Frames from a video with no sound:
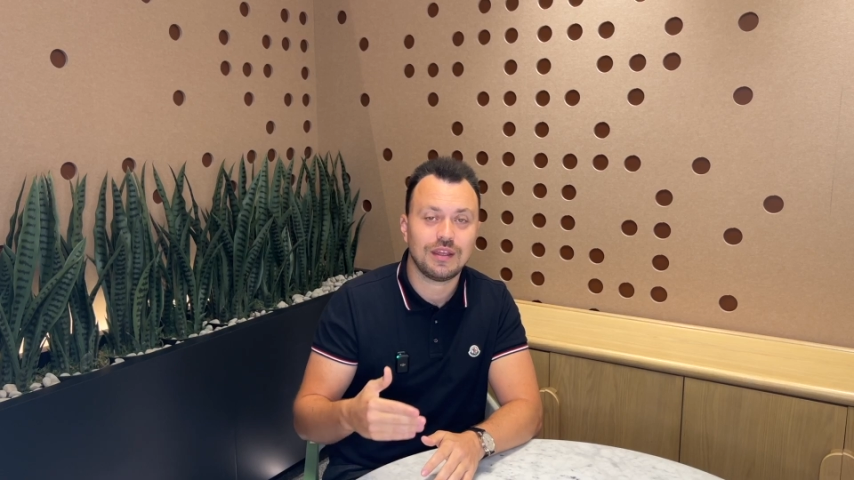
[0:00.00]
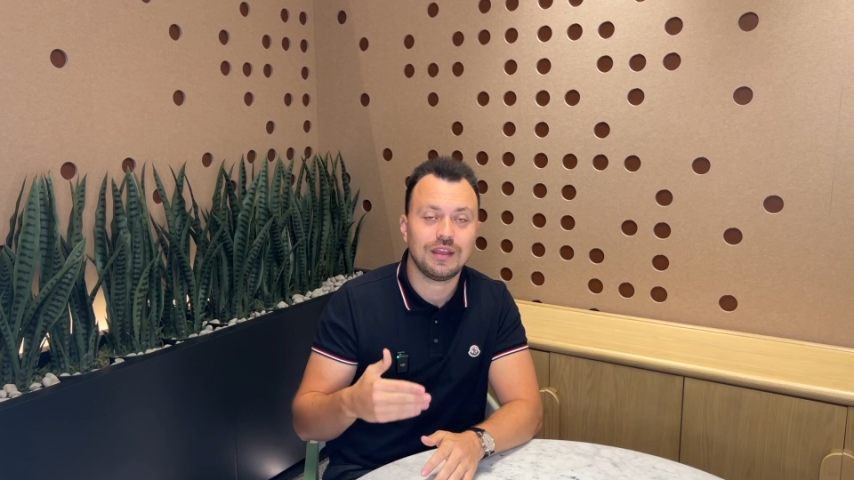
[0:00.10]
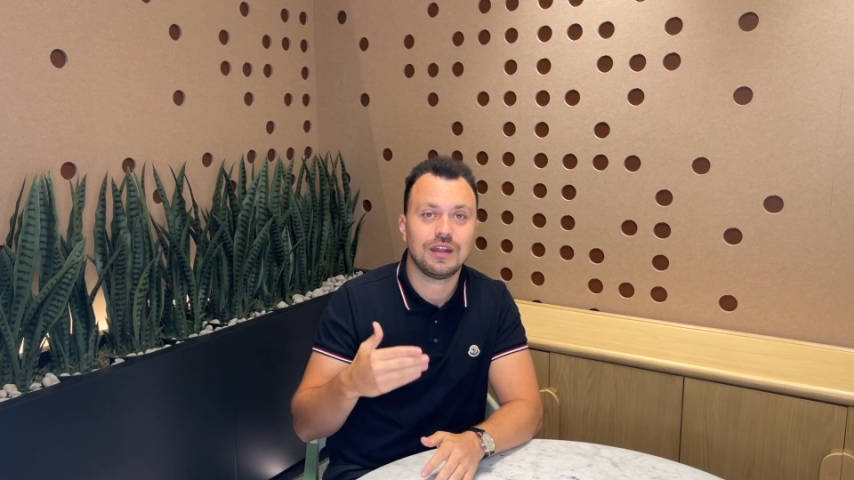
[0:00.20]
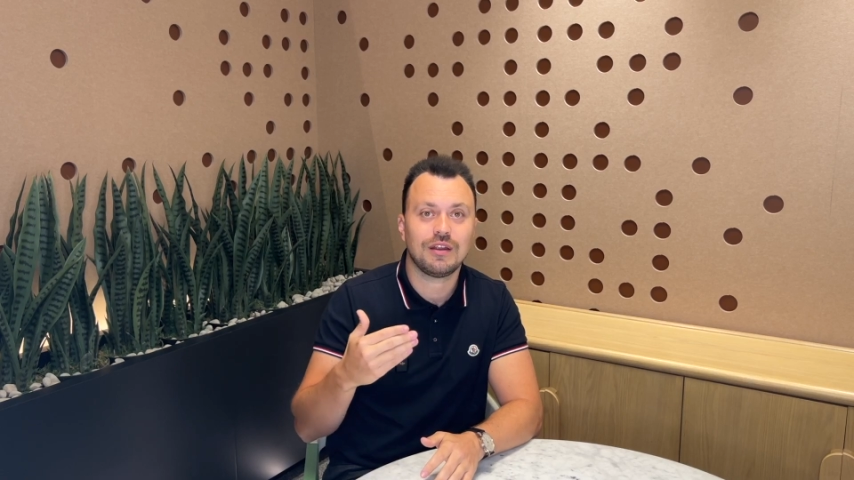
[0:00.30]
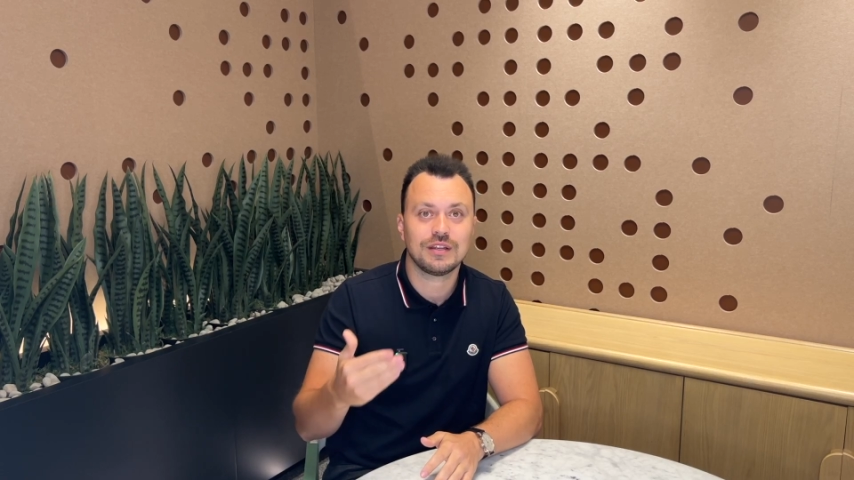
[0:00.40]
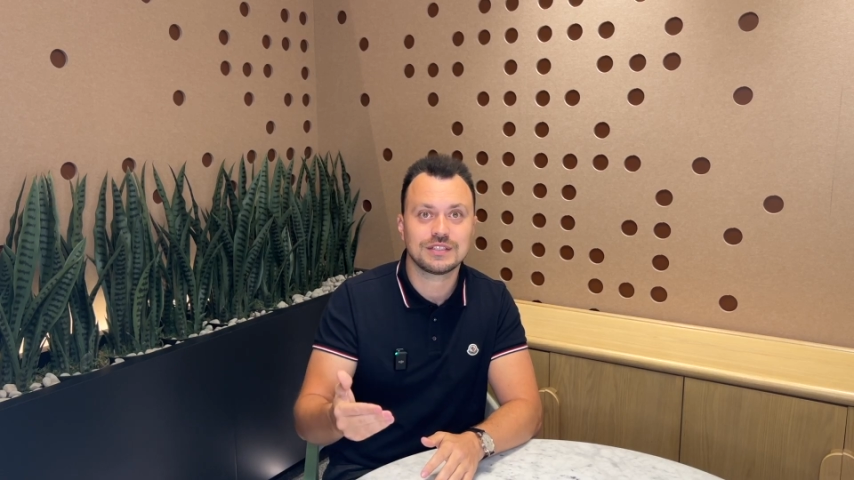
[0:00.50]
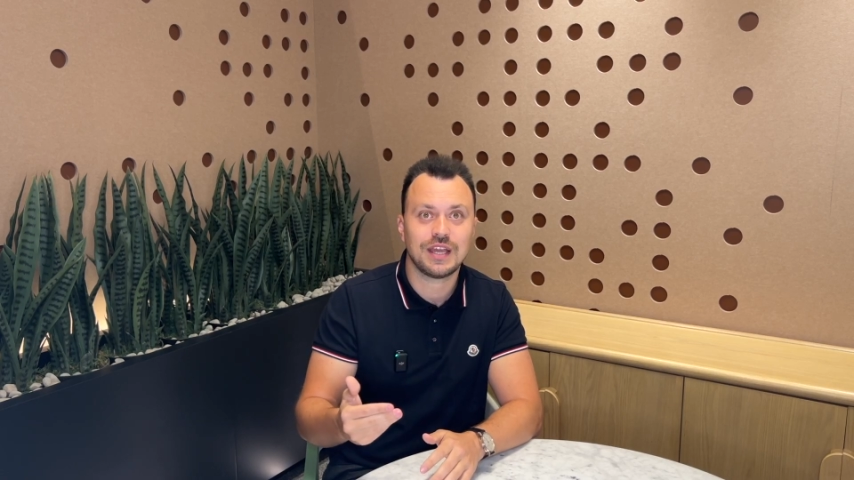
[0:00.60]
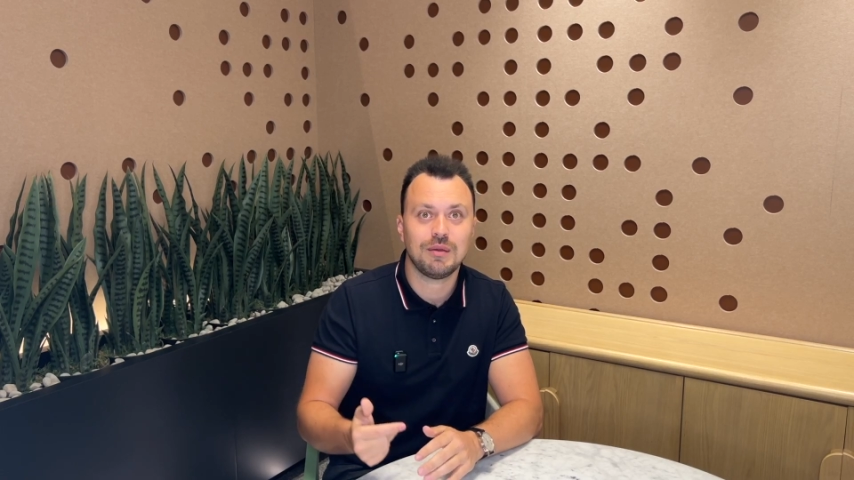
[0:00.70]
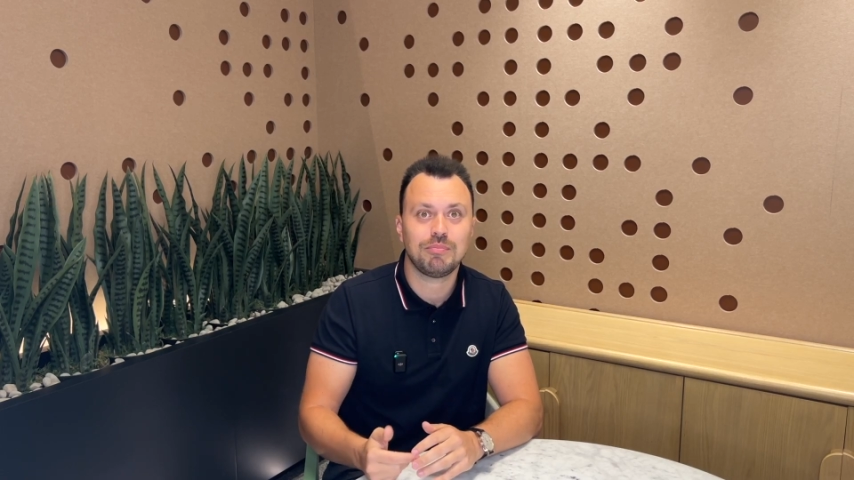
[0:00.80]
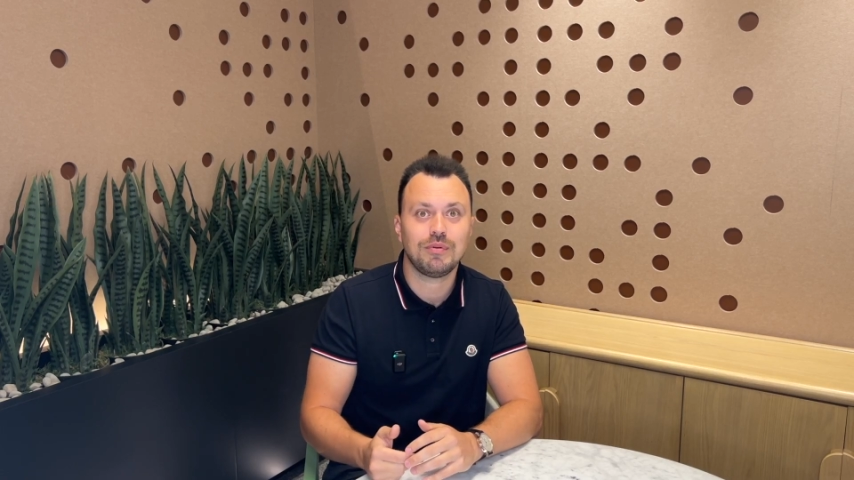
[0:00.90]
in our
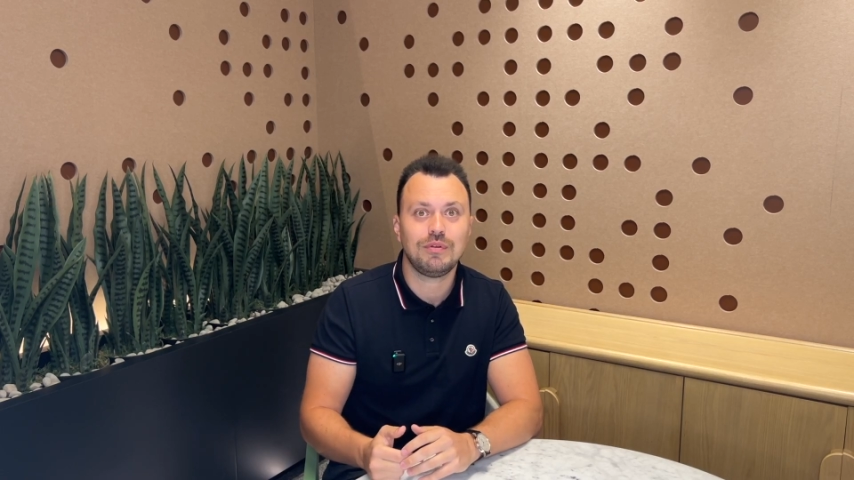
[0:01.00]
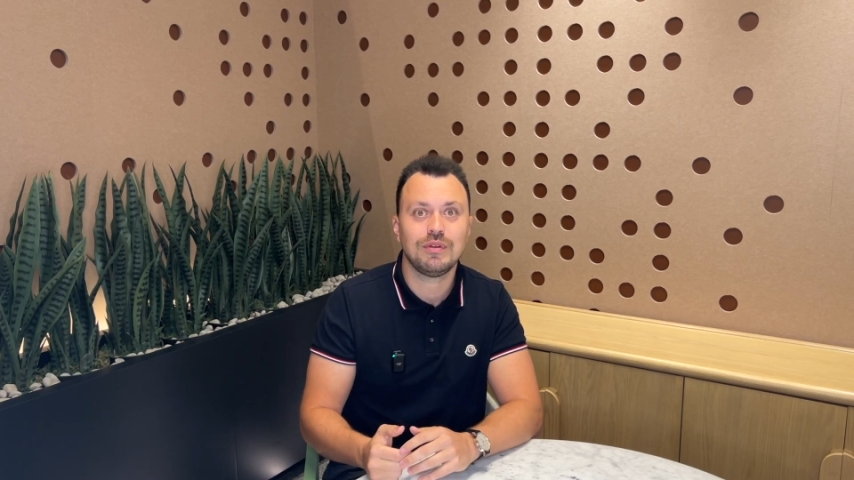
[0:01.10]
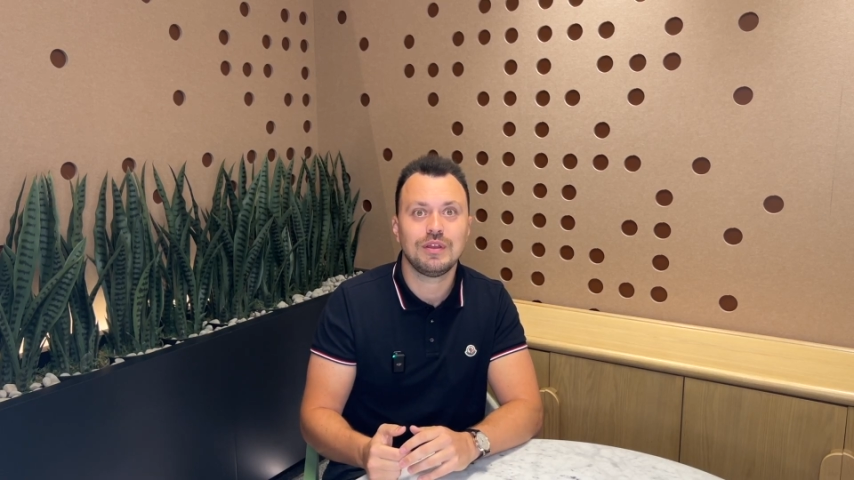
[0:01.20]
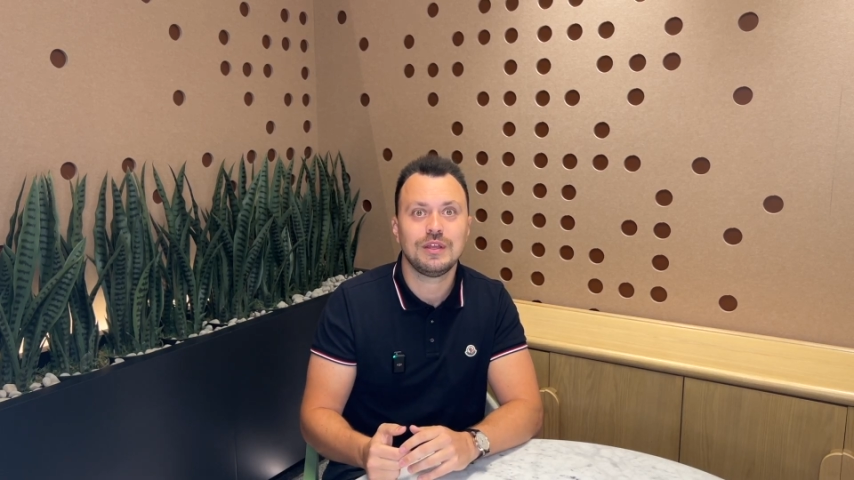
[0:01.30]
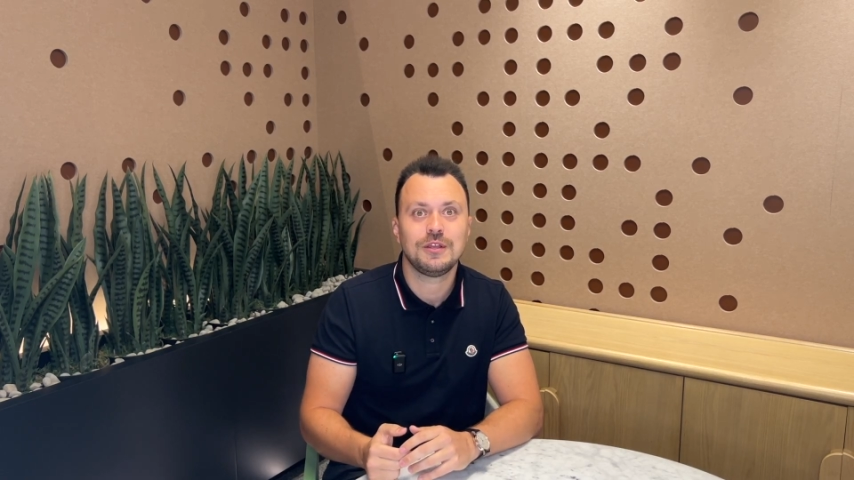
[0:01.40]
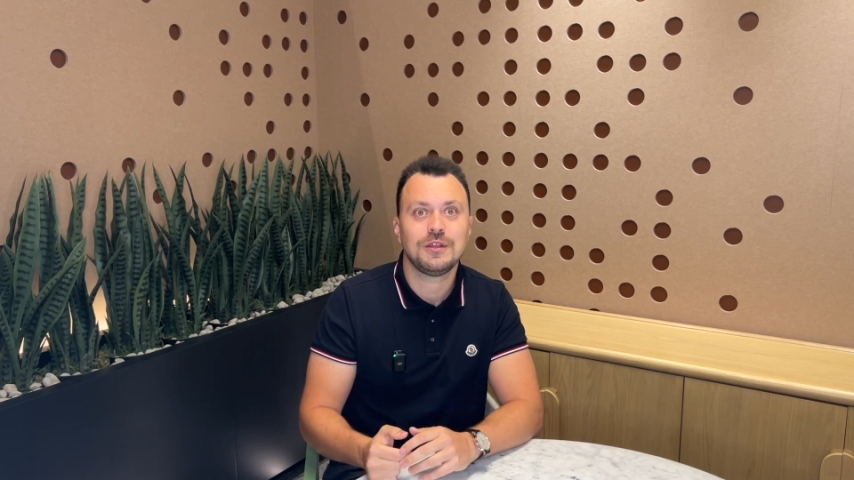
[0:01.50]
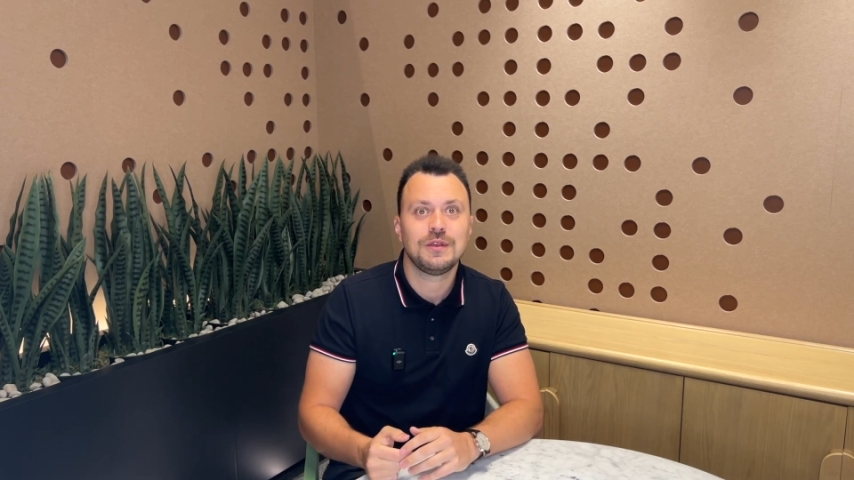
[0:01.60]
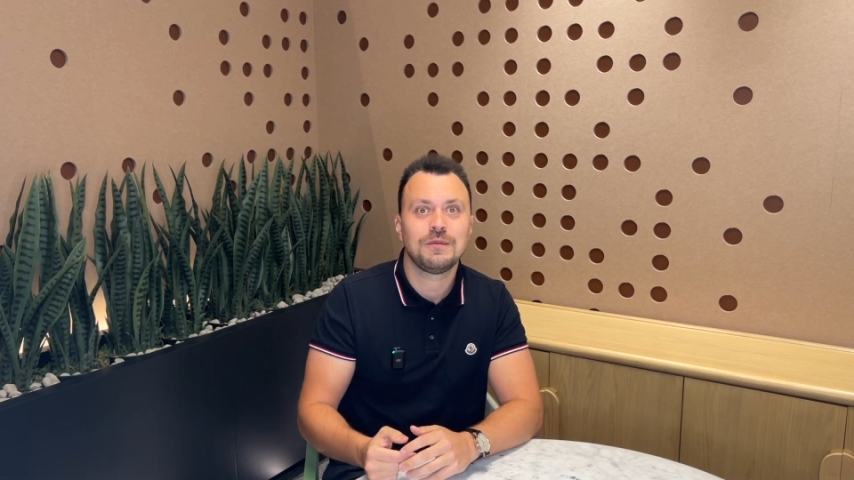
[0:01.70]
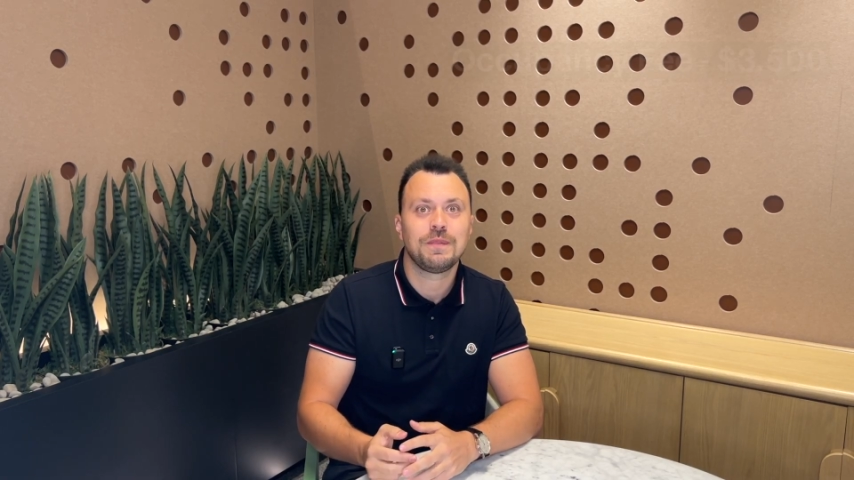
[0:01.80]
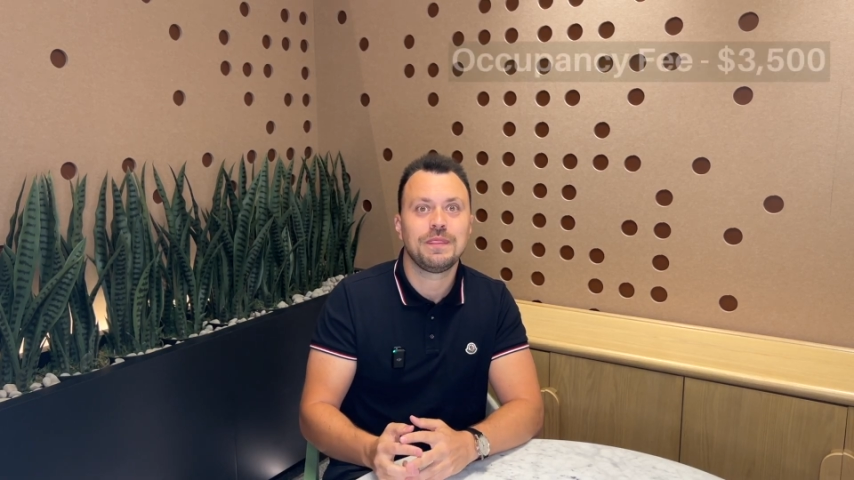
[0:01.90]
example,
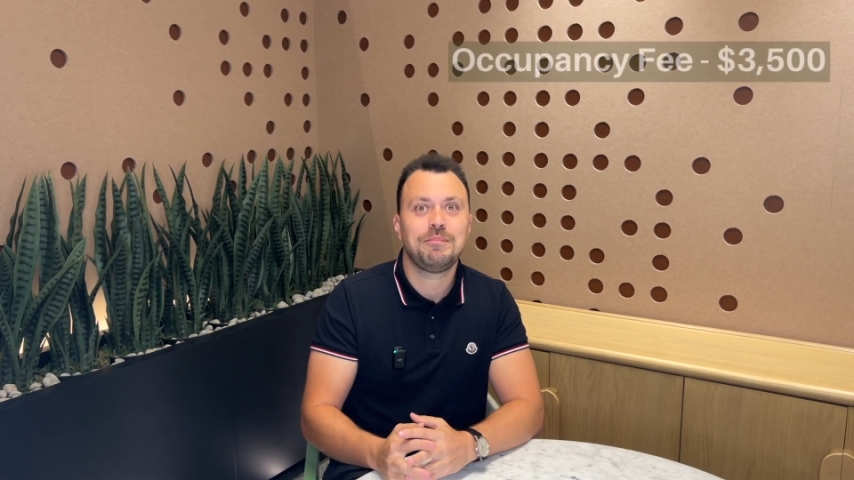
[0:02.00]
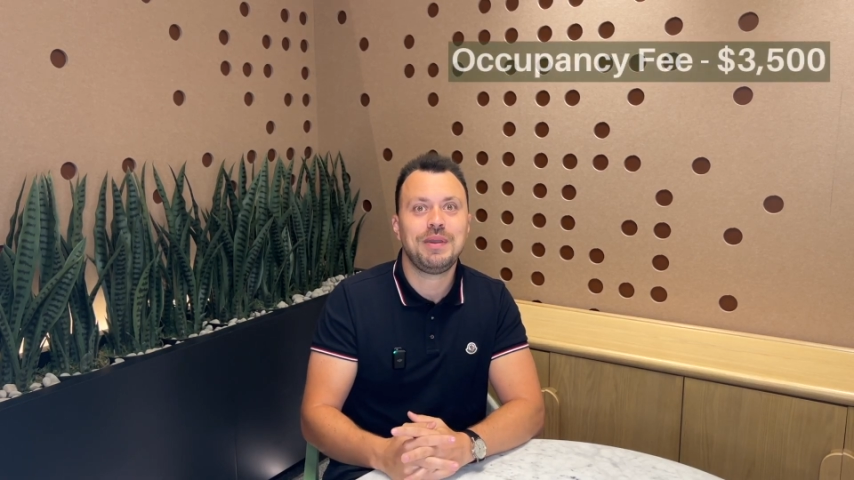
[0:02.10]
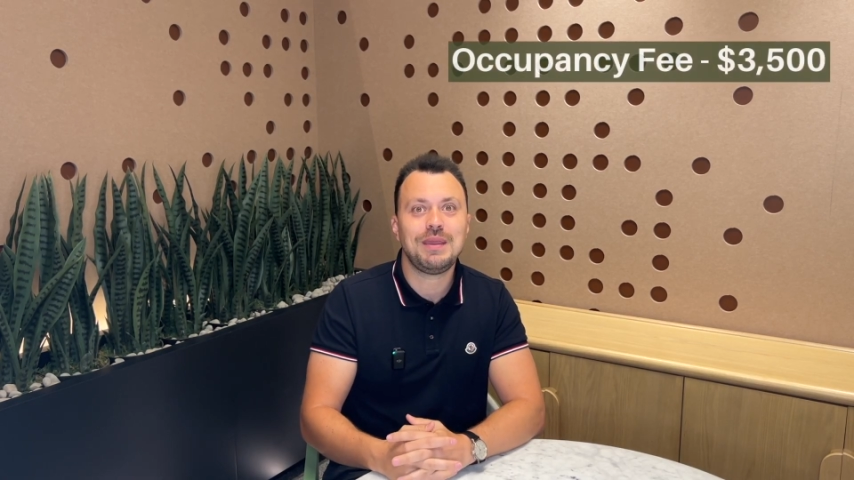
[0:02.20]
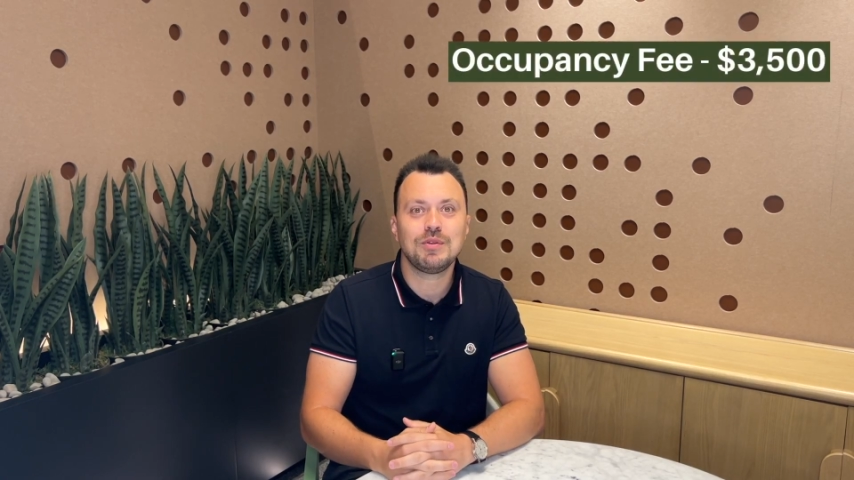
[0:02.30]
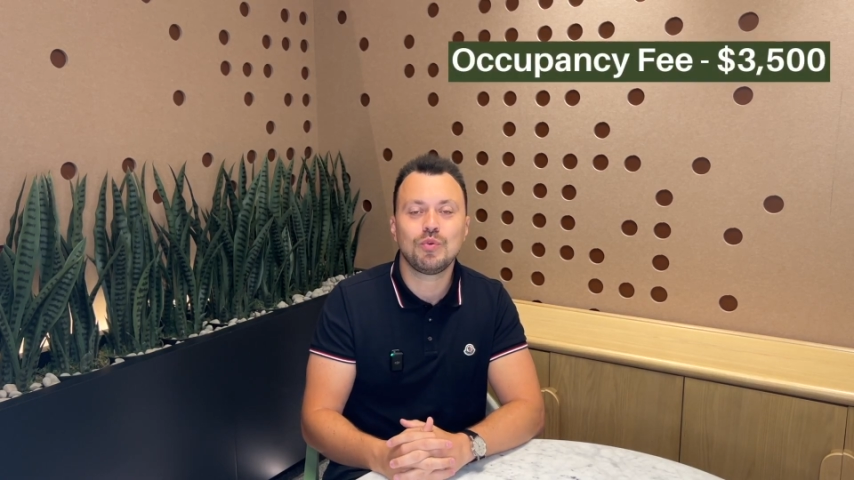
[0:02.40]
the payment